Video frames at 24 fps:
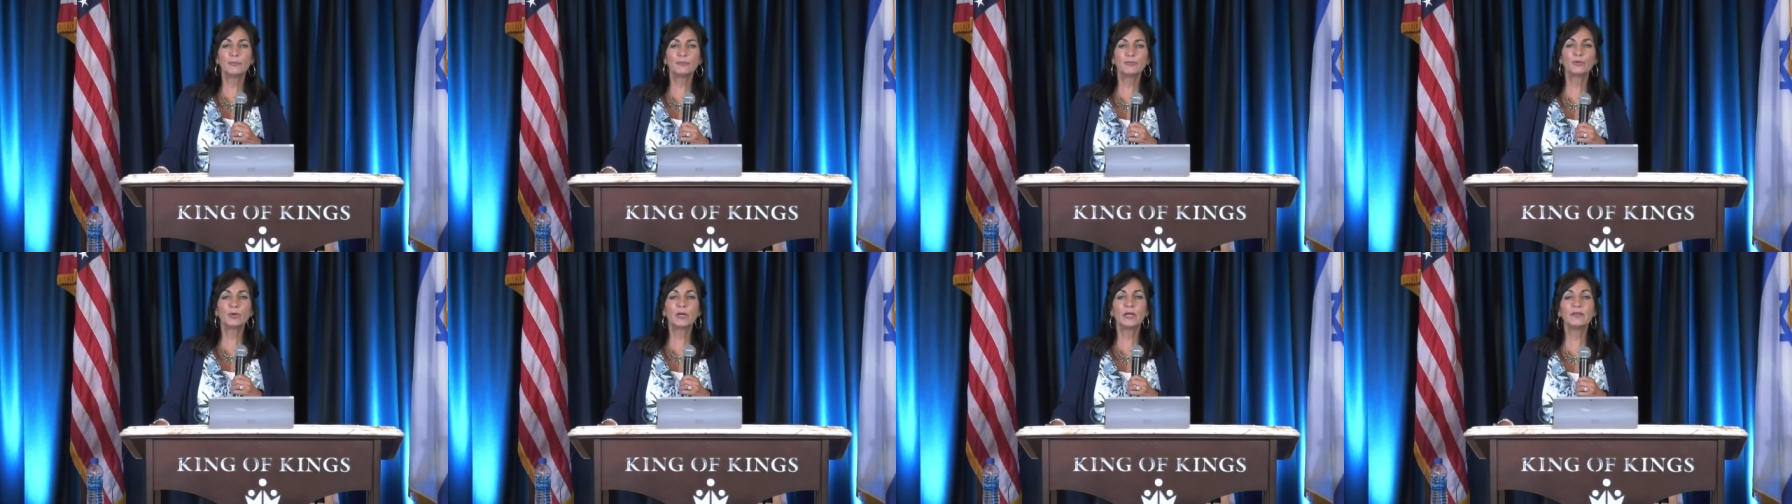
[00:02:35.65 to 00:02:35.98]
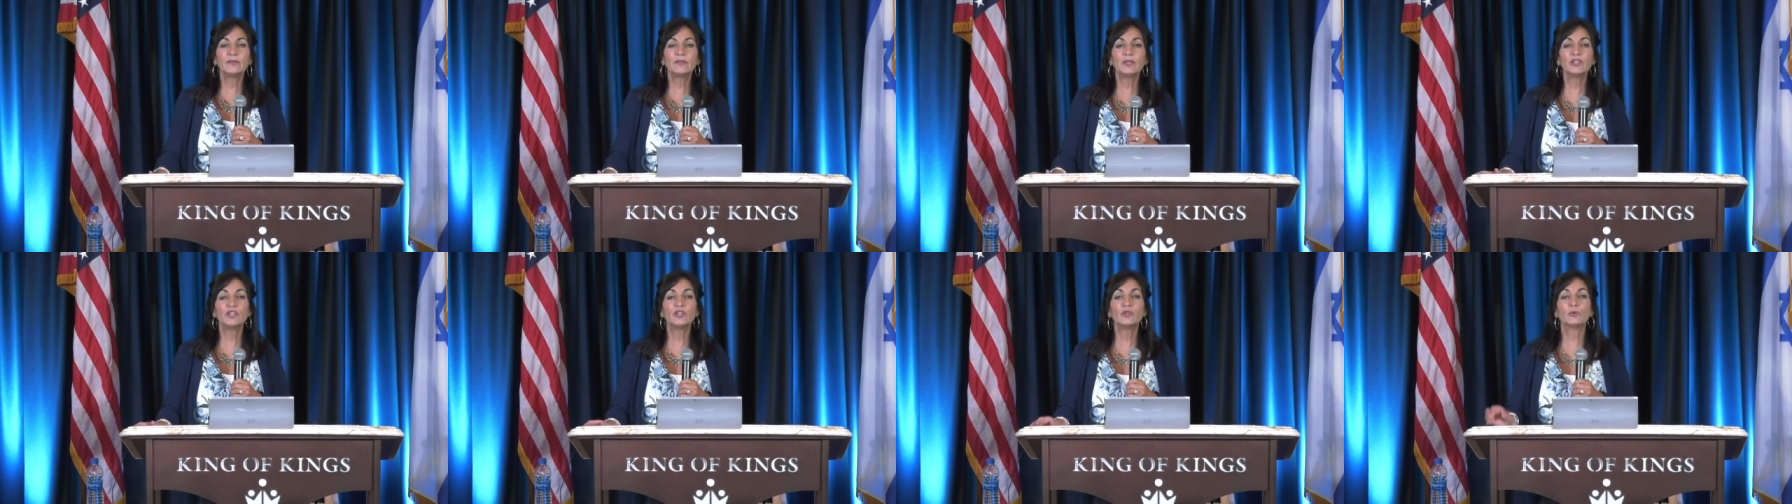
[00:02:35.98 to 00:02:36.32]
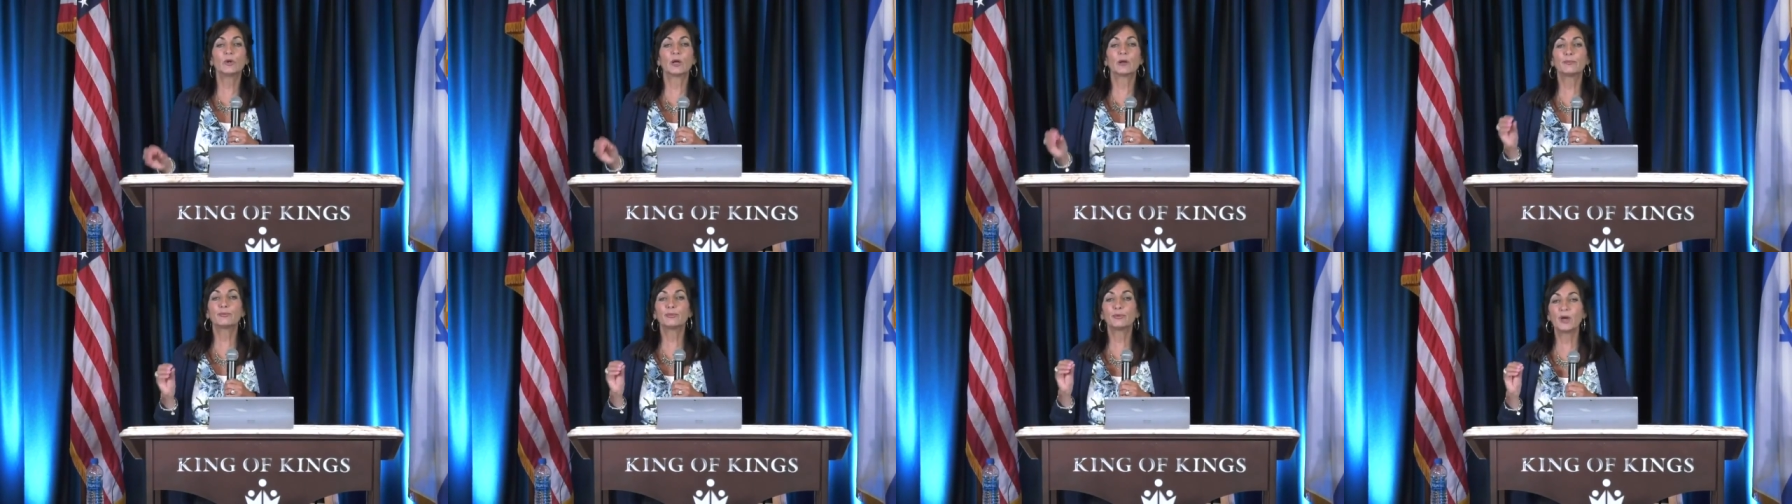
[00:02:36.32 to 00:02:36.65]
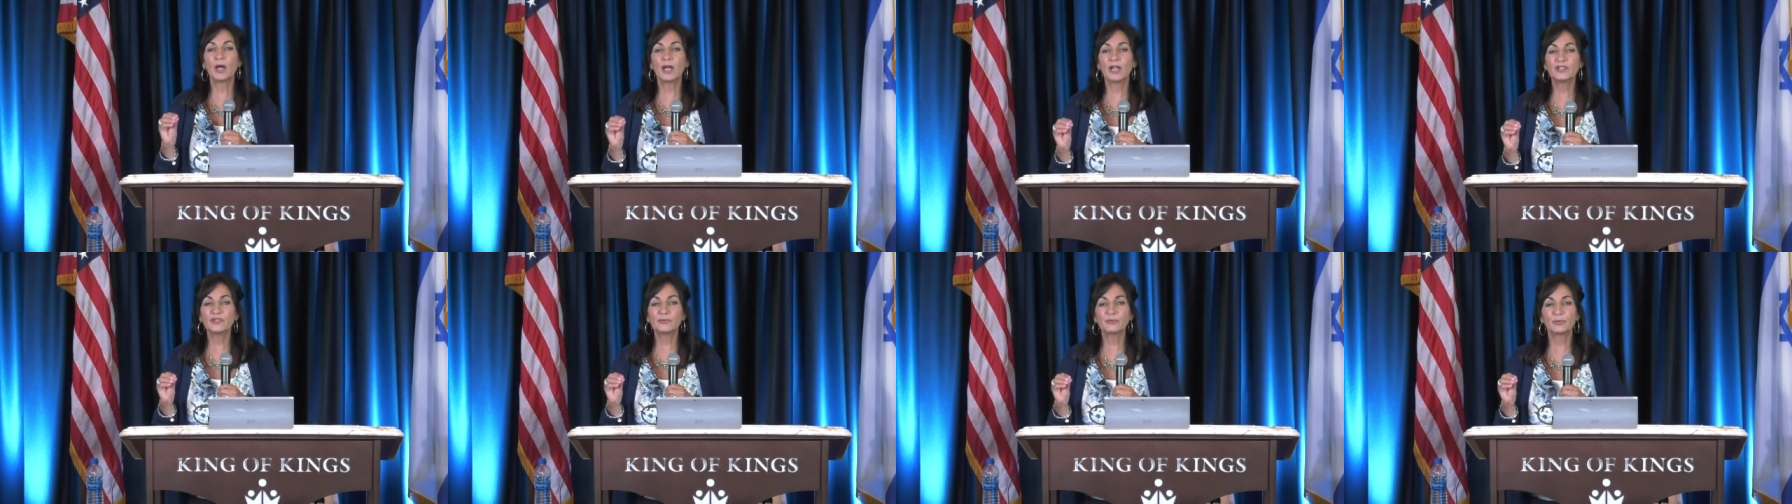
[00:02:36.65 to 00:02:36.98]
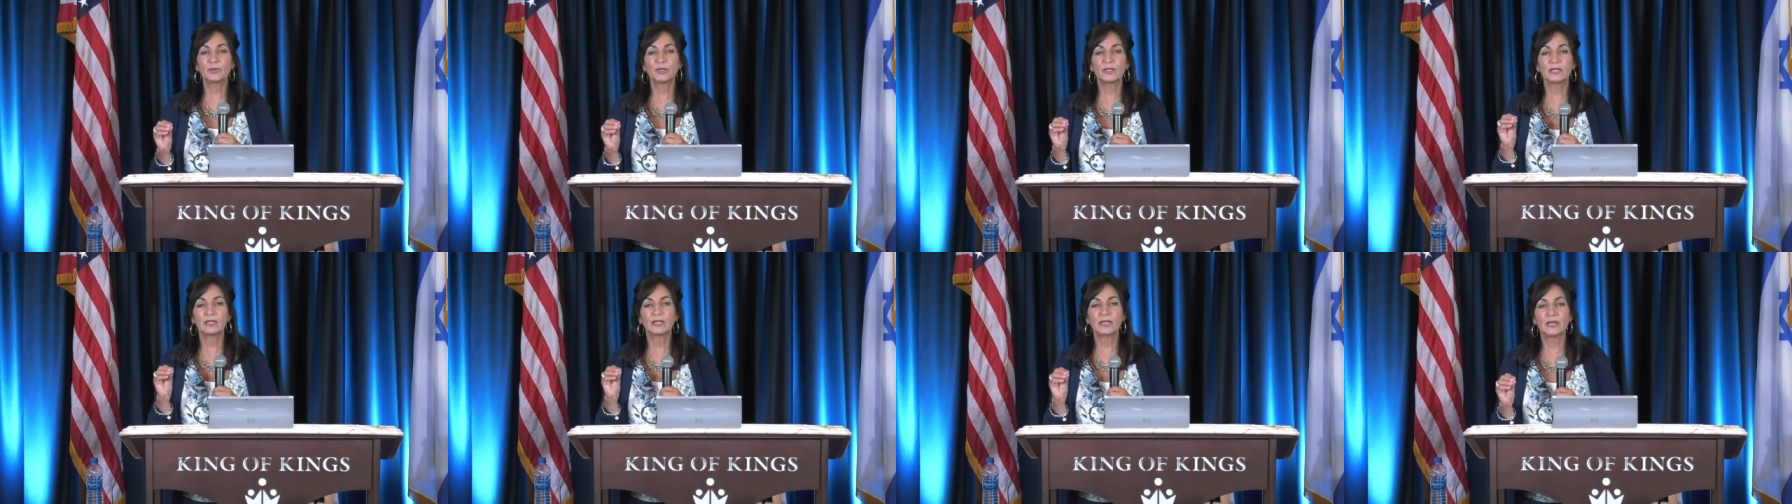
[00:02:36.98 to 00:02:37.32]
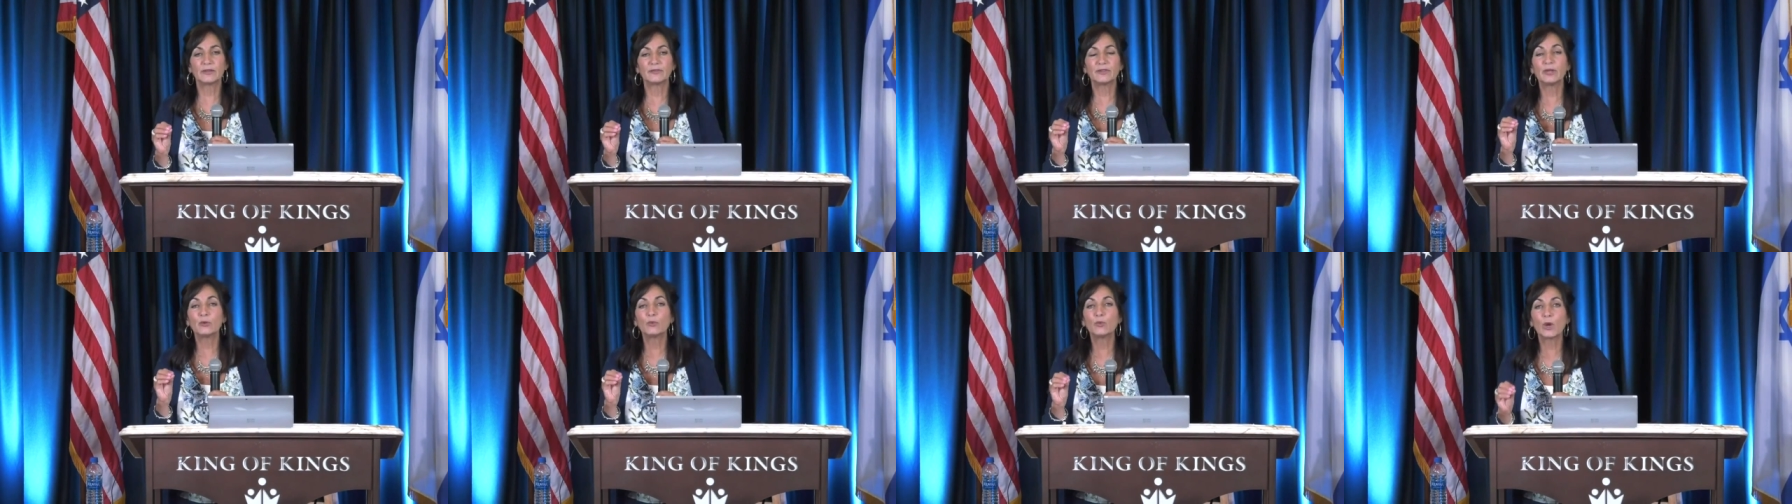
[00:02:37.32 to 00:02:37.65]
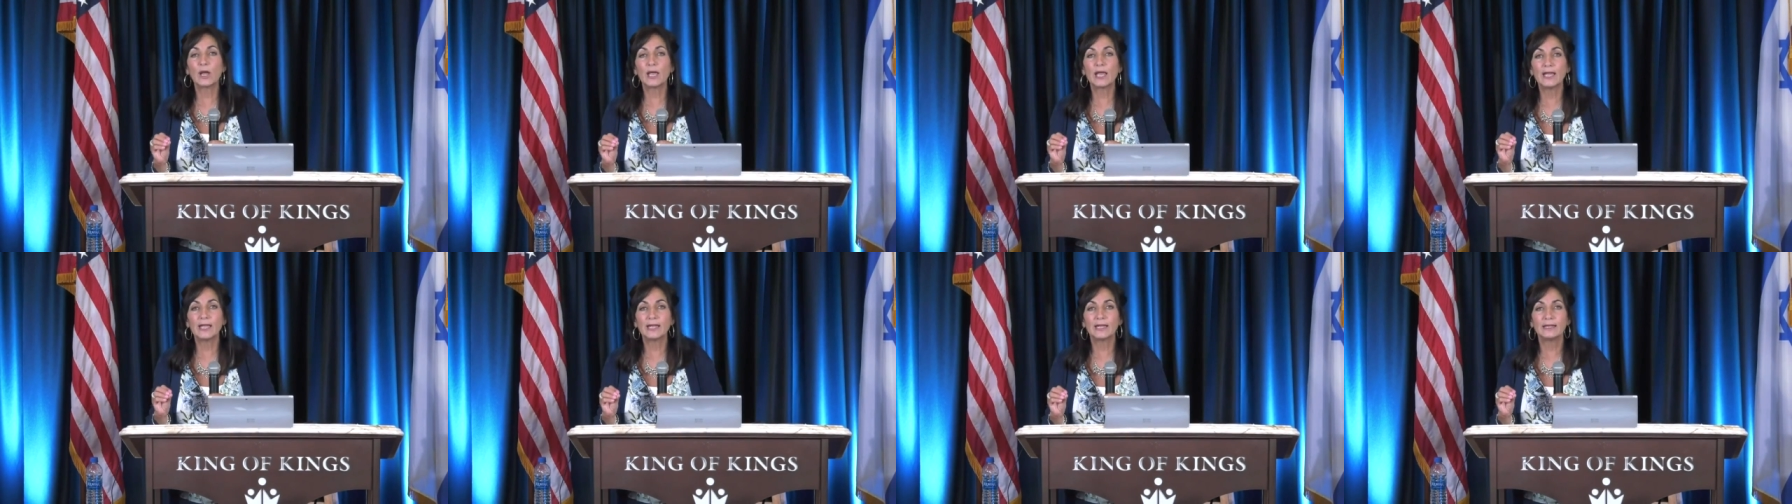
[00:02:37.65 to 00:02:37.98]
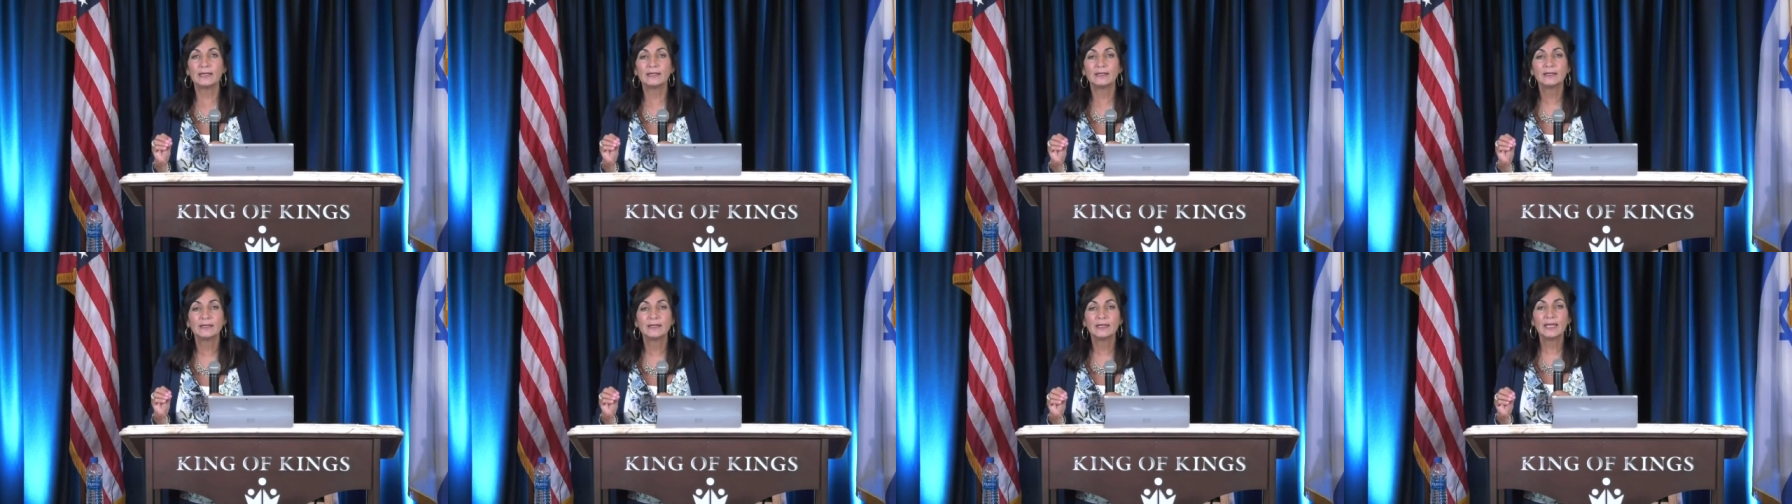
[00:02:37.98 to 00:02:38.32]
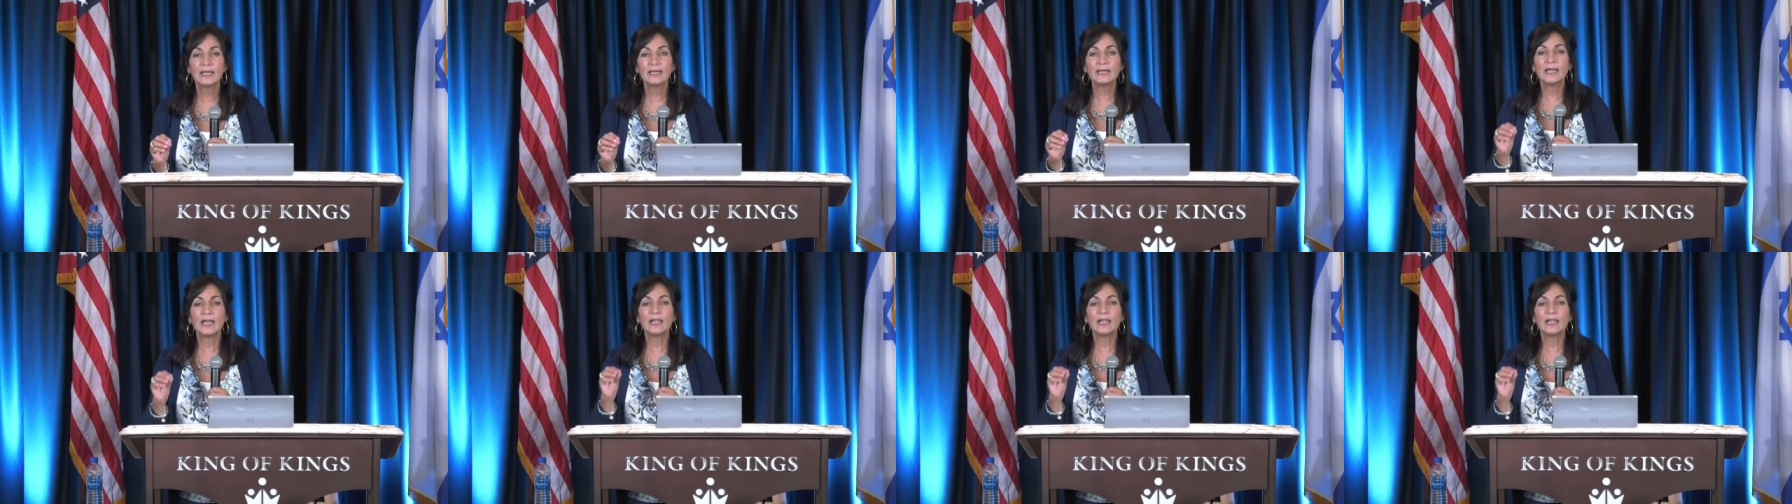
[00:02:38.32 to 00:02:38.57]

I pray that you are prospering in every way,